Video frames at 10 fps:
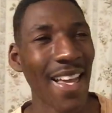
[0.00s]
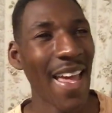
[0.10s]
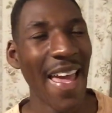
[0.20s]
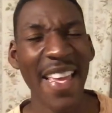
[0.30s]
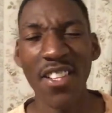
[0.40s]

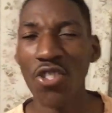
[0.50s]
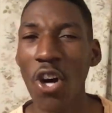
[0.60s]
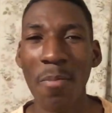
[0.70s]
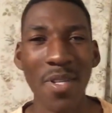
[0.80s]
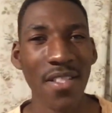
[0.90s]
hate
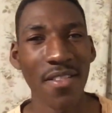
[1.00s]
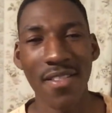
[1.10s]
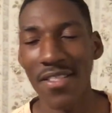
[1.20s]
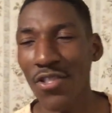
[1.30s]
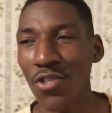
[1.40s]
comments
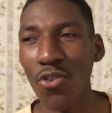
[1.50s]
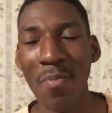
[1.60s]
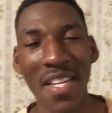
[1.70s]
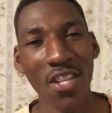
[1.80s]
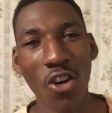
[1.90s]
so
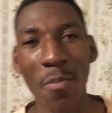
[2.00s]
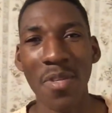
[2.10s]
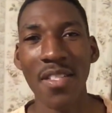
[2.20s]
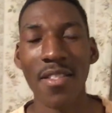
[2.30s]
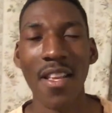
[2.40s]
many
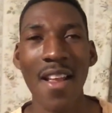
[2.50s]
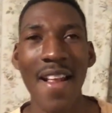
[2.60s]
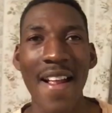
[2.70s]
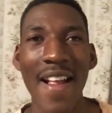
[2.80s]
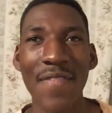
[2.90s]
comments
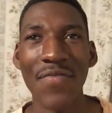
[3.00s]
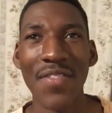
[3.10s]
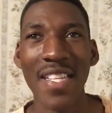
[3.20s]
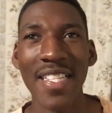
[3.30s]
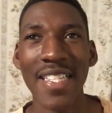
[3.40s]
and